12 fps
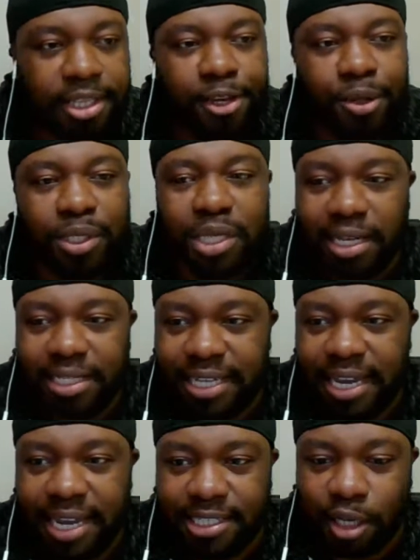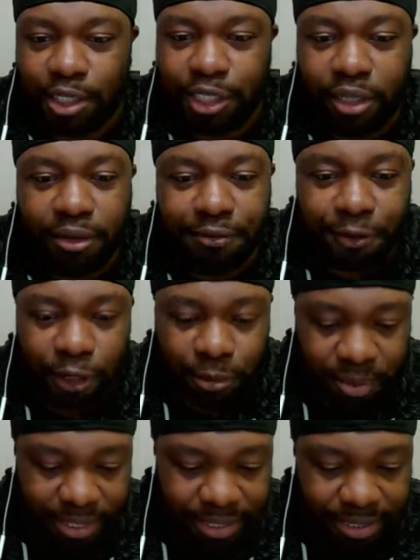The Utah Jazz are still in
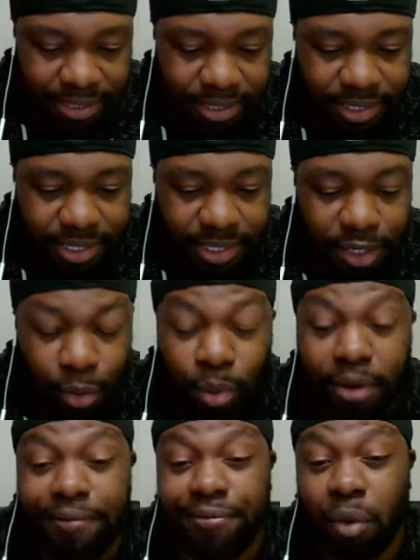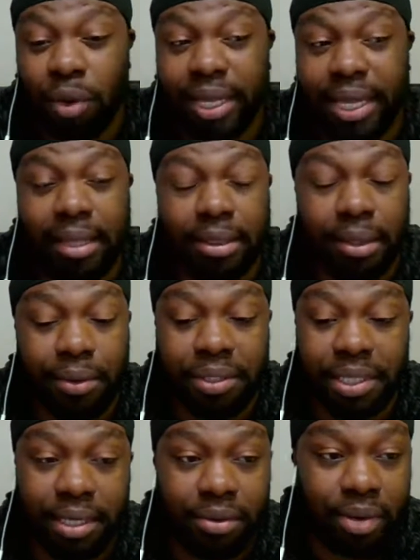first place with a
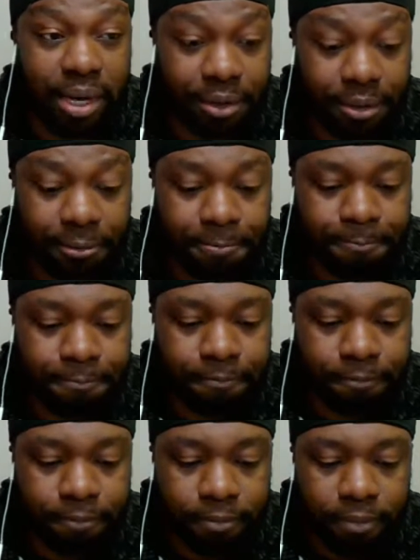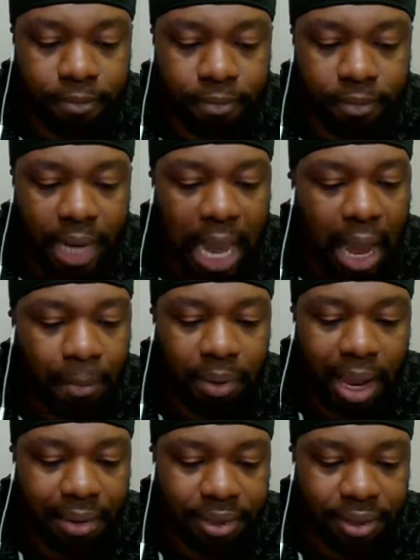40-13 record. I
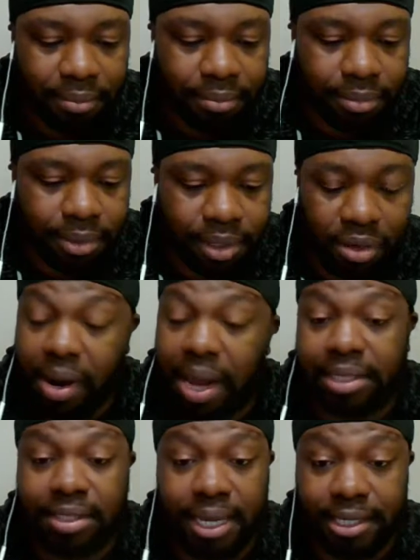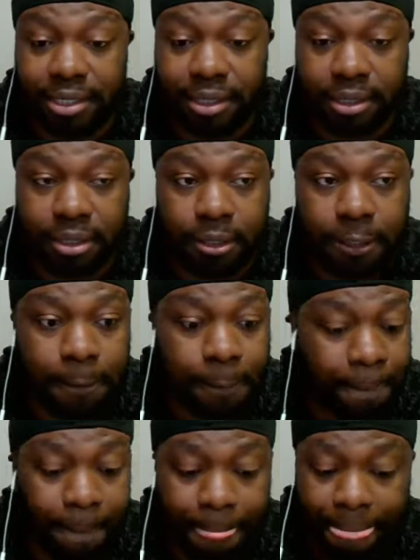applaud them. Congratulations.
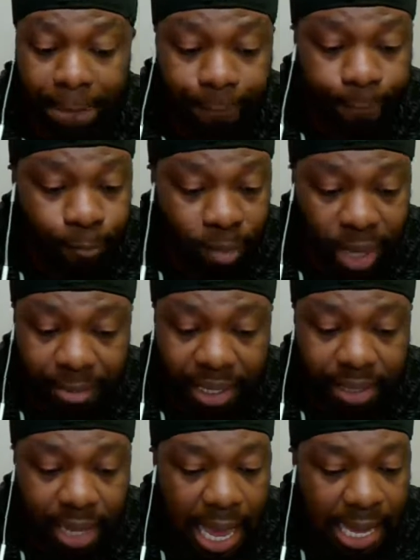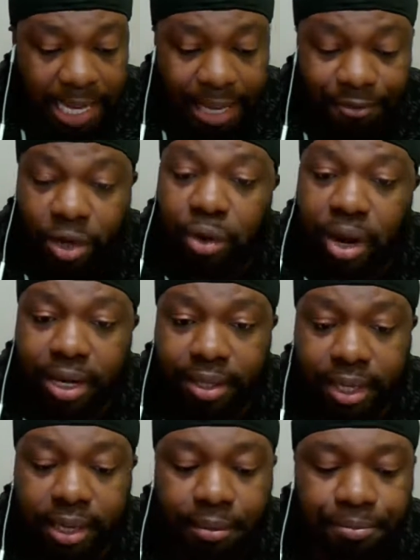I mean, I give you
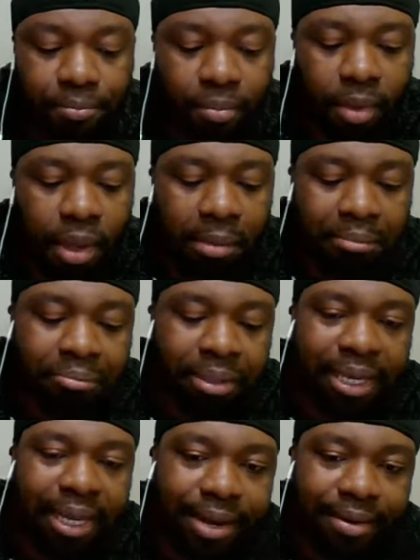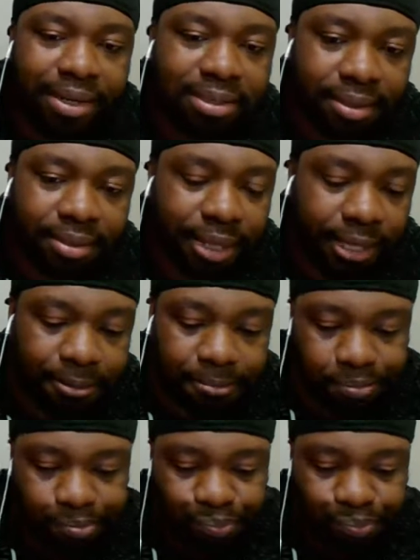credit there. But here is the thing.